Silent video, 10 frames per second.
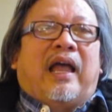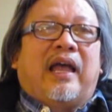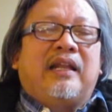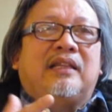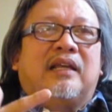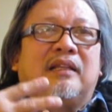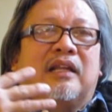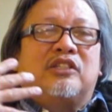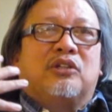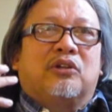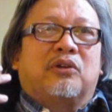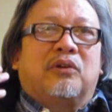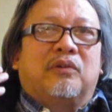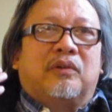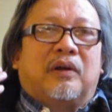anything that you're
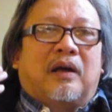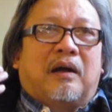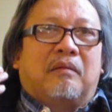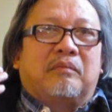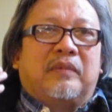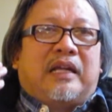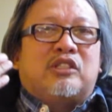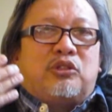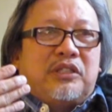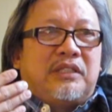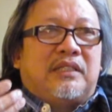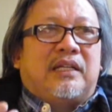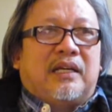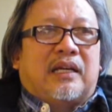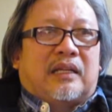
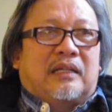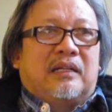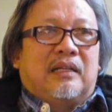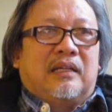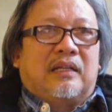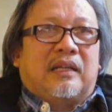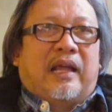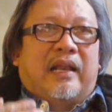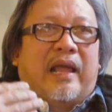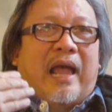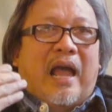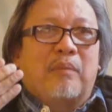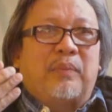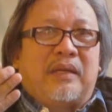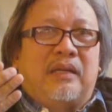interested in and
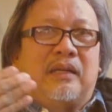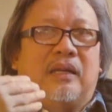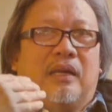happy